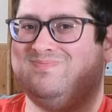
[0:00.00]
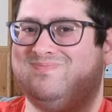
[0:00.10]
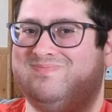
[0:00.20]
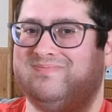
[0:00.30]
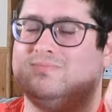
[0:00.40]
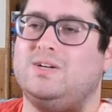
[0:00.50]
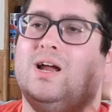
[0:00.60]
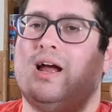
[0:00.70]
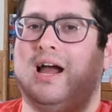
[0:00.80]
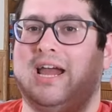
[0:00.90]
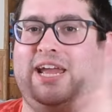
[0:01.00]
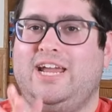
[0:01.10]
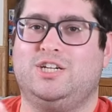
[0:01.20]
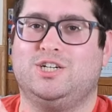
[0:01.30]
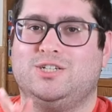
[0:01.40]
Mm, I
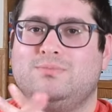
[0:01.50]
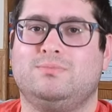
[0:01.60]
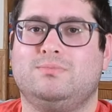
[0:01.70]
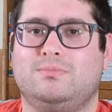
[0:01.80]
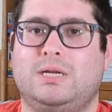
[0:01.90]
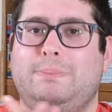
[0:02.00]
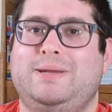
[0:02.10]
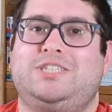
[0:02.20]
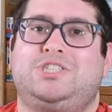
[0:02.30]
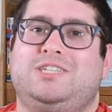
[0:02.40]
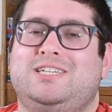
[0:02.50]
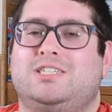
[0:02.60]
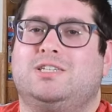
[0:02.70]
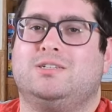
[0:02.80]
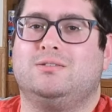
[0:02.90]
hate her. Bitch needs
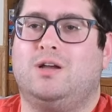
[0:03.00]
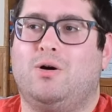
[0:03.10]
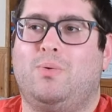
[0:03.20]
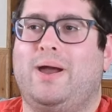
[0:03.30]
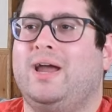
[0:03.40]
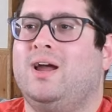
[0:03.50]
to go away.